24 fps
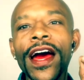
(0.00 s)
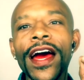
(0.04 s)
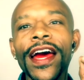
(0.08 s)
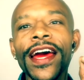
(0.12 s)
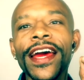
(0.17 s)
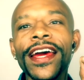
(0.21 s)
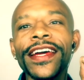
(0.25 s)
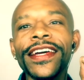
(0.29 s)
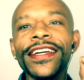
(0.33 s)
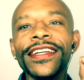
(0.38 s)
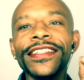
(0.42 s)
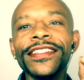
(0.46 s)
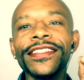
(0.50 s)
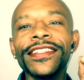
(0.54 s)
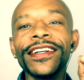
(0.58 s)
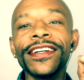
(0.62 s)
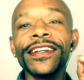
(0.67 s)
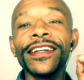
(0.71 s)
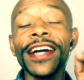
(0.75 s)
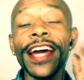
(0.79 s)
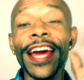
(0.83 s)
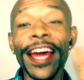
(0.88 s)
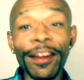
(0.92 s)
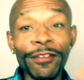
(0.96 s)
And
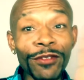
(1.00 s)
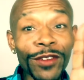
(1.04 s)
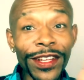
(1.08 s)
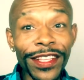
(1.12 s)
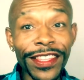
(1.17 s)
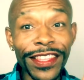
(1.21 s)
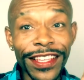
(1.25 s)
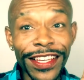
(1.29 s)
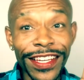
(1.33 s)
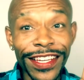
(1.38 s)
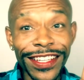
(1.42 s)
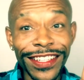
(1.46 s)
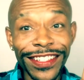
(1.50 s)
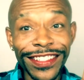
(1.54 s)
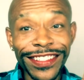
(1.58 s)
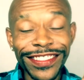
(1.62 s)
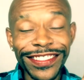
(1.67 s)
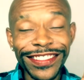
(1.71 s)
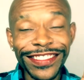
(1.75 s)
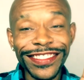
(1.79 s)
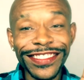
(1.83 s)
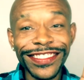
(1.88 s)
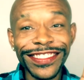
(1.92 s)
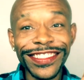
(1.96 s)
everything
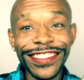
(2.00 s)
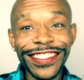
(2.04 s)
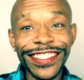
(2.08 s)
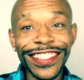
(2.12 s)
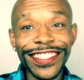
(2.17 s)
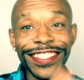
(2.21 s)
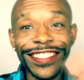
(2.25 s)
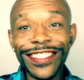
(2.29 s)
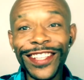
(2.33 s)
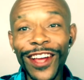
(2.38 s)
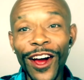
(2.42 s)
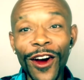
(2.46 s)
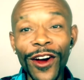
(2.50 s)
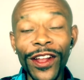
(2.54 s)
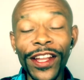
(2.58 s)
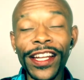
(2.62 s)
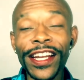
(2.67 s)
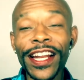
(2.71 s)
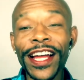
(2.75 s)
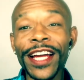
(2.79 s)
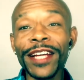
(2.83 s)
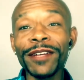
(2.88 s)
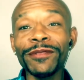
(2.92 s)
is all at I am